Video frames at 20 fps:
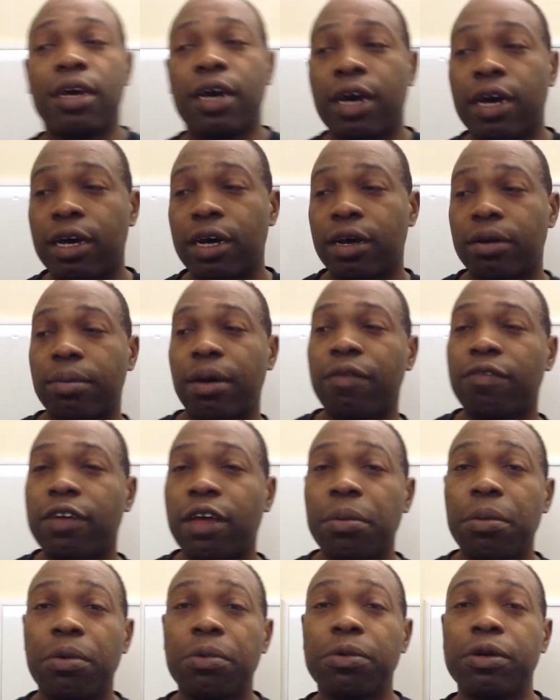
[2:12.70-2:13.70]
I've
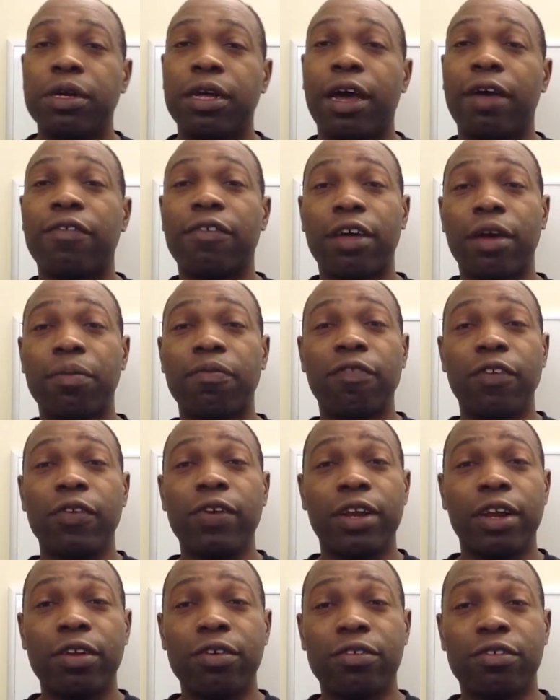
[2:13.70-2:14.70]
come very
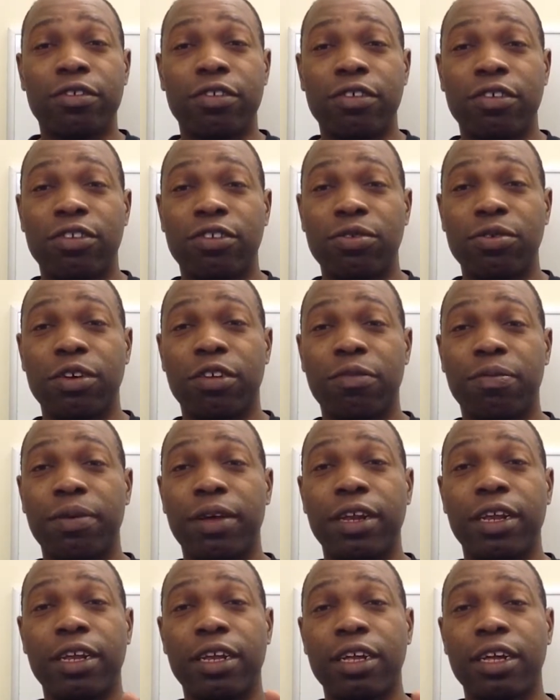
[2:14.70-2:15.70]
close to
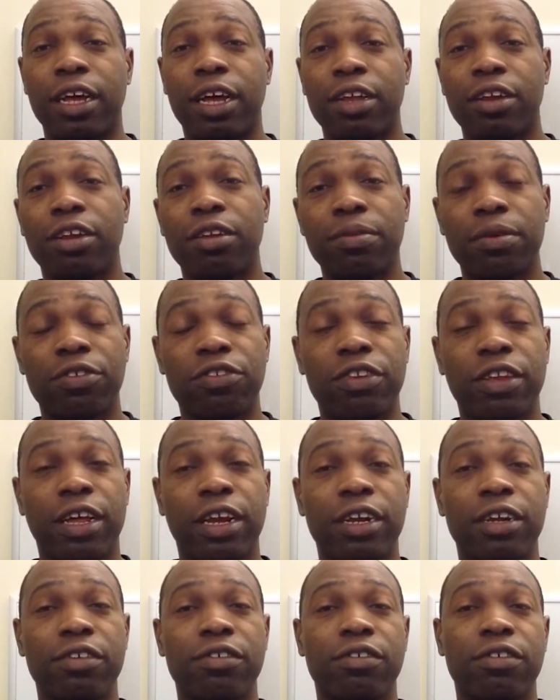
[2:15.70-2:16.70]
explaining other
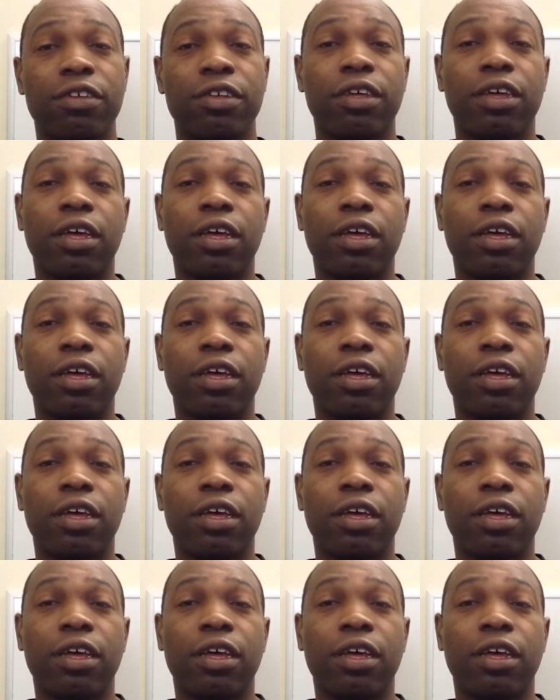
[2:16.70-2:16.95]
dimensionalities.